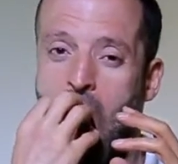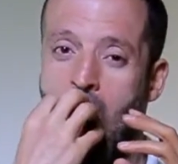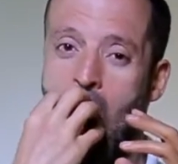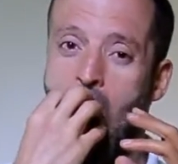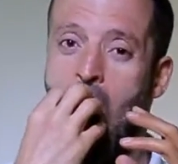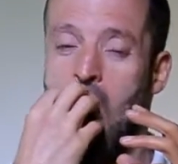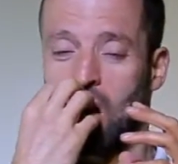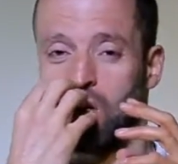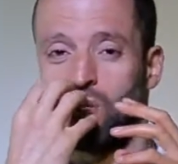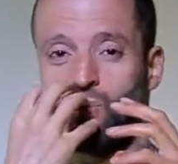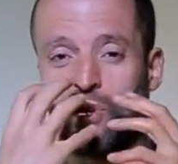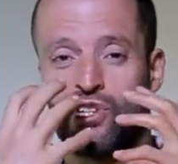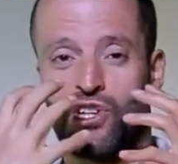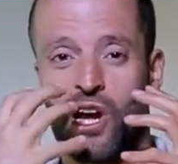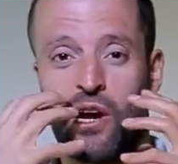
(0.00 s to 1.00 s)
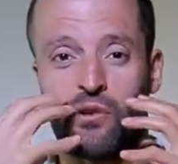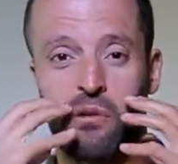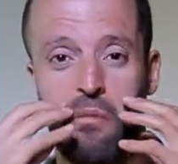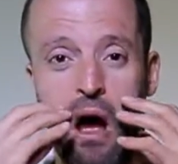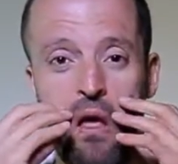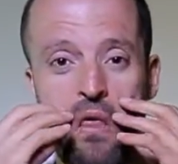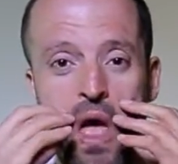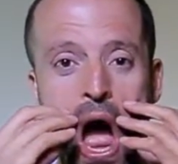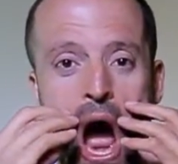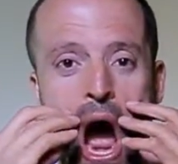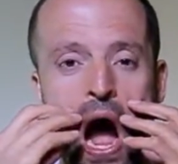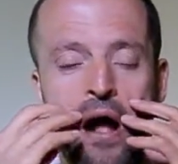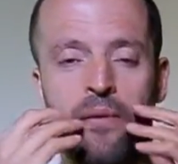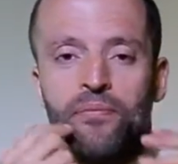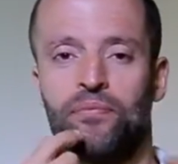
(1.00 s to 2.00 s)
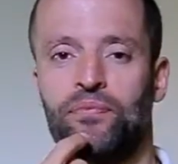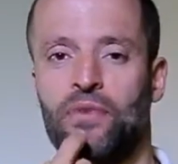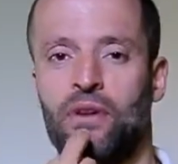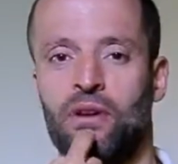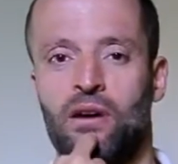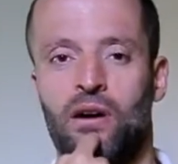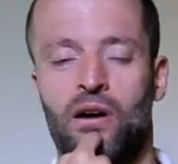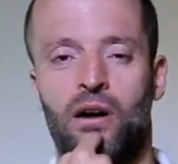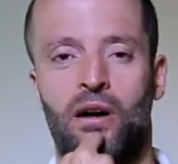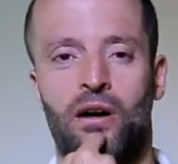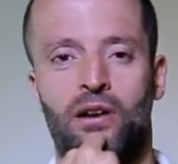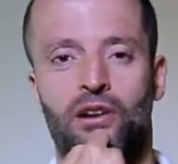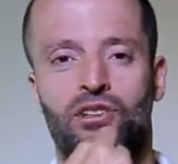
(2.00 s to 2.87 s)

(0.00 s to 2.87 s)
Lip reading: like stretching out your mouth. On